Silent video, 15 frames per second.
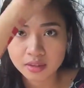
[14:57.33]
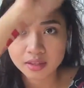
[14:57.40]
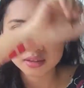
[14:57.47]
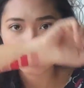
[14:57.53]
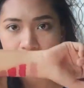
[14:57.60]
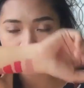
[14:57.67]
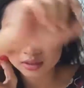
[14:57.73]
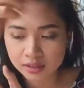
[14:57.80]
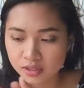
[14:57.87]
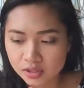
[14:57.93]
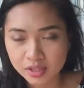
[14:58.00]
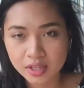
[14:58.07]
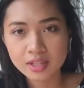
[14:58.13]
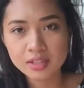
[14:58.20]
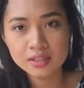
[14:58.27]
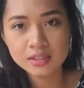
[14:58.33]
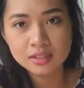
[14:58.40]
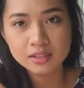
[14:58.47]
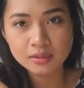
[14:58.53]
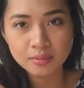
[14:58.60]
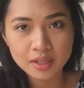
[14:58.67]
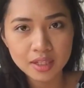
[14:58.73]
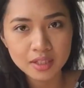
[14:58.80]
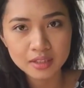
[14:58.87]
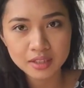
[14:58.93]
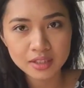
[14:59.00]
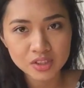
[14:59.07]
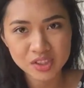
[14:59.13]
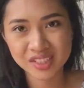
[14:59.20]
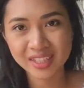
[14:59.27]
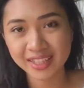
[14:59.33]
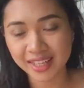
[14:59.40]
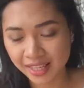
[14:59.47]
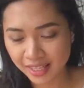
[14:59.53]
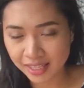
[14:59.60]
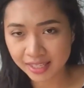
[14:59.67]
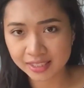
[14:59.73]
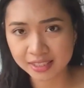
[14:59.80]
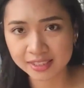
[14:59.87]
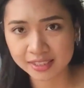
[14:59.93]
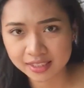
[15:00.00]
This is the shades. Maganda siya, guys.